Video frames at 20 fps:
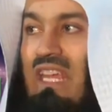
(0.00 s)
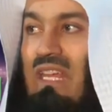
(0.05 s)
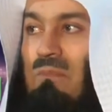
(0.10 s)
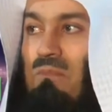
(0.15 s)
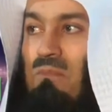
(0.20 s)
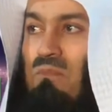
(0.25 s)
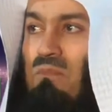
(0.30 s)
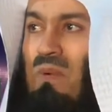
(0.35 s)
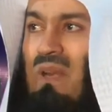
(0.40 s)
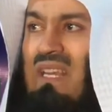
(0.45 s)

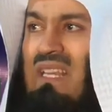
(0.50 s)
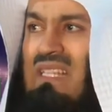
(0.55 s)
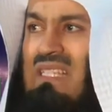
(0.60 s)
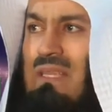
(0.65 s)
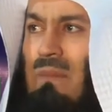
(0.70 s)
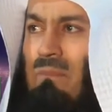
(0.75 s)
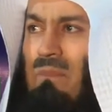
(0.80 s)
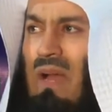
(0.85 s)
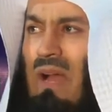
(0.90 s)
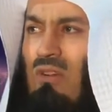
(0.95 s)
It
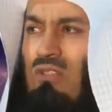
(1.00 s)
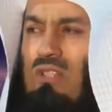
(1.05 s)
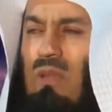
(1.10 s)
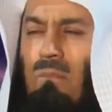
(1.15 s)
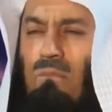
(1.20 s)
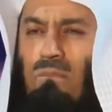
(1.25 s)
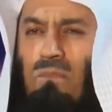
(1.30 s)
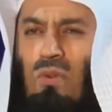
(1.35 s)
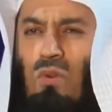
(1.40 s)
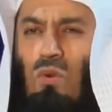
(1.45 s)
brings about a
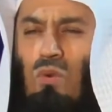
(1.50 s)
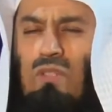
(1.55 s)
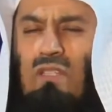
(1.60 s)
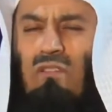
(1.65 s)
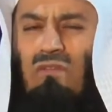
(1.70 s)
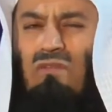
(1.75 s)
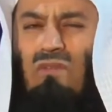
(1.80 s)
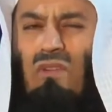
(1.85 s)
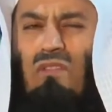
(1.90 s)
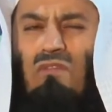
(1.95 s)

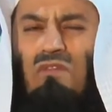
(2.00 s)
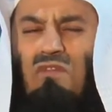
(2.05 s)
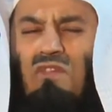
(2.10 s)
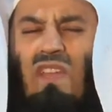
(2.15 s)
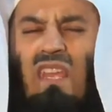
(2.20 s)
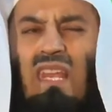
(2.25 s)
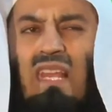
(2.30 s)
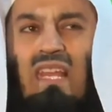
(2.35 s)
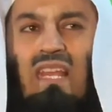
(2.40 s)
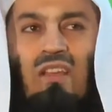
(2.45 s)
beautiful
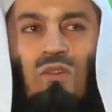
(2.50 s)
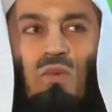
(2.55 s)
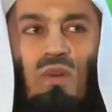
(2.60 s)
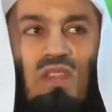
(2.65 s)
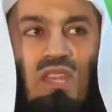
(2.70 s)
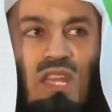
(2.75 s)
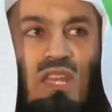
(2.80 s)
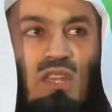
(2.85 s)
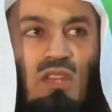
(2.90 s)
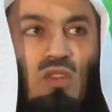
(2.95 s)
feeling
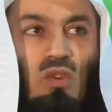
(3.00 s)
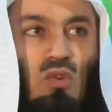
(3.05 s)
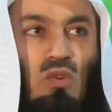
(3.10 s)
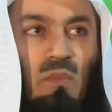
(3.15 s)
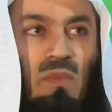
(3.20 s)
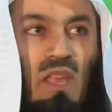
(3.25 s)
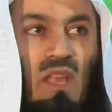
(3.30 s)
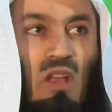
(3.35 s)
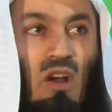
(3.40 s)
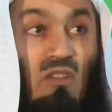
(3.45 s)
within
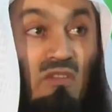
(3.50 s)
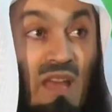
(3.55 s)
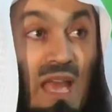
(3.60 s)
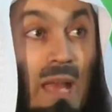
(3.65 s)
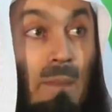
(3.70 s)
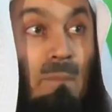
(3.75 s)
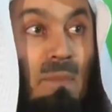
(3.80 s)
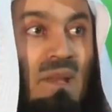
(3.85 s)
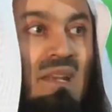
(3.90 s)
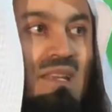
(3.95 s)
you of
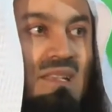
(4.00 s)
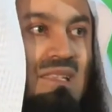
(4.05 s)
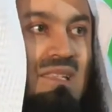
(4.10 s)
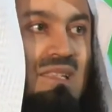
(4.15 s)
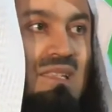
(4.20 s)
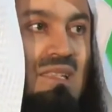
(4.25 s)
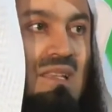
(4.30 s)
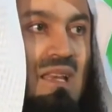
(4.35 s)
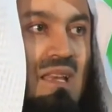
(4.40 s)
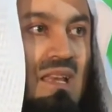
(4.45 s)

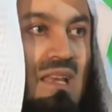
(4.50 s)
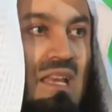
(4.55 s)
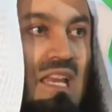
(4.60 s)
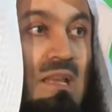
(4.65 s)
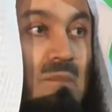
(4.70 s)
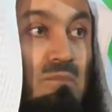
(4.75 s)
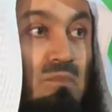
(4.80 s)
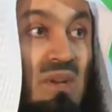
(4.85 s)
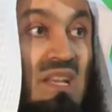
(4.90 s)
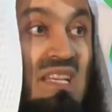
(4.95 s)
happiness.
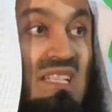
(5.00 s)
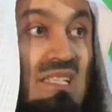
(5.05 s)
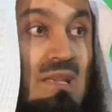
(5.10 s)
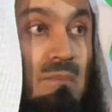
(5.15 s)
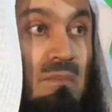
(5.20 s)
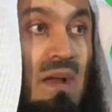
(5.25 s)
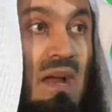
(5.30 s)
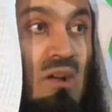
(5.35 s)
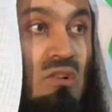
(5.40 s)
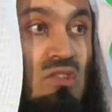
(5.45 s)
It brings
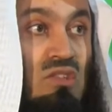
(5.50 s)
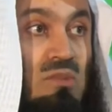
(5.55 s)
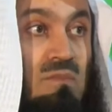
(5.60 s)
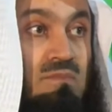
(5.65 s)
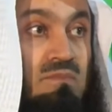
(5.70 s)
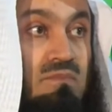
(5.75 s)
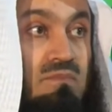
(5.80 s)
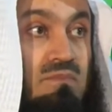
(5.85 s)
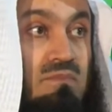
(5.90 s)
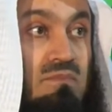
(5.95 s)
about
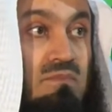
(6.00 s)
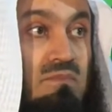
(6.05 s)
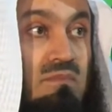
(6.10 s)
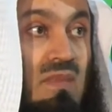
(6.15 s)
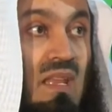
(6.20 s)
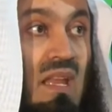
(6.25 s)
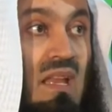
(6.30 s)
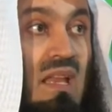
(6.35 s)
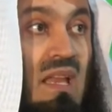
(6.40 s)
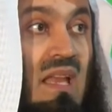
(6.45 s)

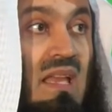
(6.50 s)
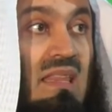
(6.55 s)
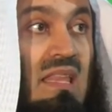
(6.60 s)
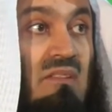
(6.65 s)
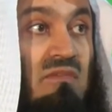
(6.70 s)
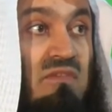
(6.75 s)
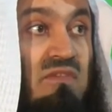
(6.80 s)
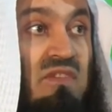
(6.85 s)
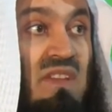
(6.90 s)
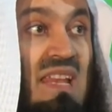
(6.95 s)

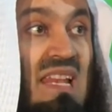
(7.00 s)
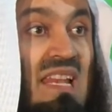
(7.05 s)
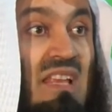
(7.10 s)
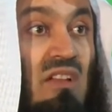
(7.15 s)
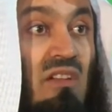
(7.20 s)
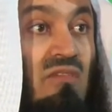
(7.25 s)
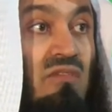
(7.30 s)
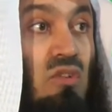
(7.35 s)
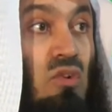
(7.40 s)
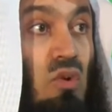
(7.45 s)
that
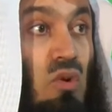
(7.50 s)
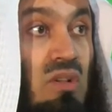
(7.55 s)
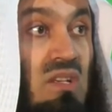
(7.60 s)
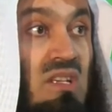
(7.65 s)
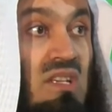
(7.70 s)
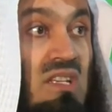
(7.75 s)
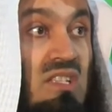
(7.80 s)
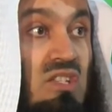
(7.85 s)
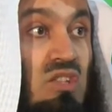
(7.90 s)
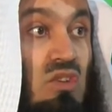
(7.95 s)
feeling of
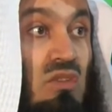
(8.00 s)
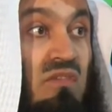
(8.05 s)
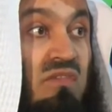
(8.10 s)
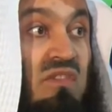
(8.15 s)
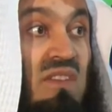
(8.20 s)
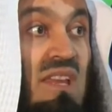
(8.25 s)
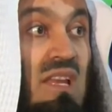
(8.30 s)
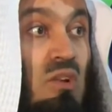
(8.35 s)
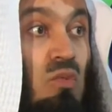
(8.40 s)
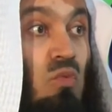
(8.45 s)
goodness. You
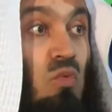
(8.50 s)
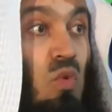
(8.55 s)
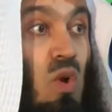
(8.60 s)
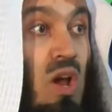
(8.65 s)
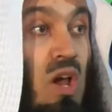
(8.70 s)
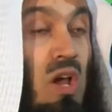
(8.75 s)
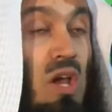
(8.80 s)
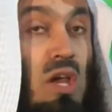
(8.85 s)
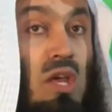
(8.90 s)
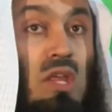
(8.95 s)
feel
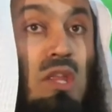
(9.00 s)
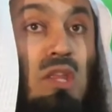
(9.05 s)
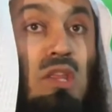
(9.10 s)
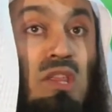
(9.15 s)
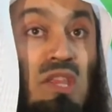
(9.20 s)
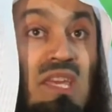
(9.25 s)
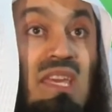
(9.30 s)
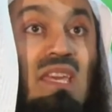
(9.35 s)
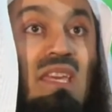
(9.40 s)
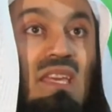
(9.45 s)

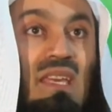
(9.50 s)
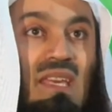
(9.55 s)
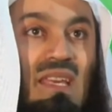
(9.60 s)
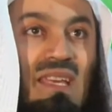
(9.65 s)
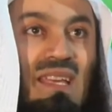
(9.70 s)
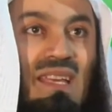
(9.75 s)
worthy